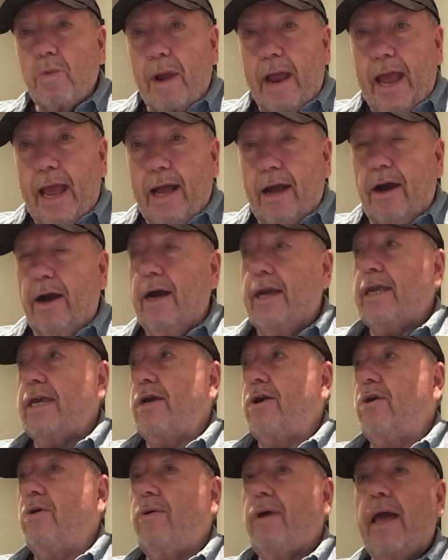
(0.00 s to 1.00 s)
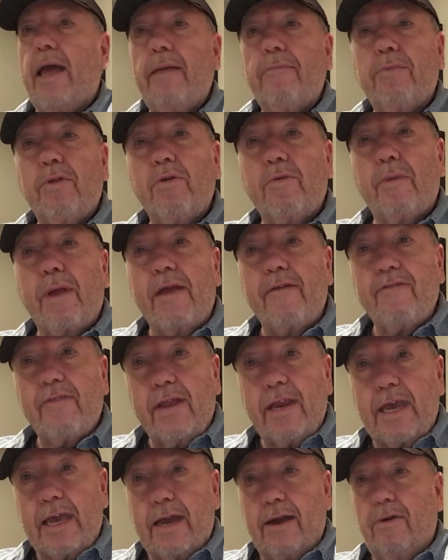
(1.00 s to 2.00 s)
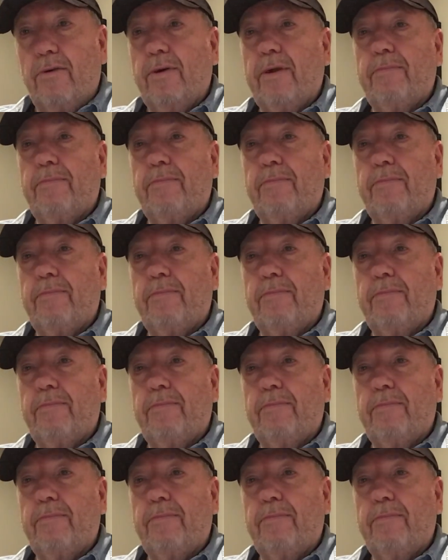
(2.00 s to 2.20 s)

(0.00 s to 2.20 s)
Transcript: ray audio, and Blu ray video.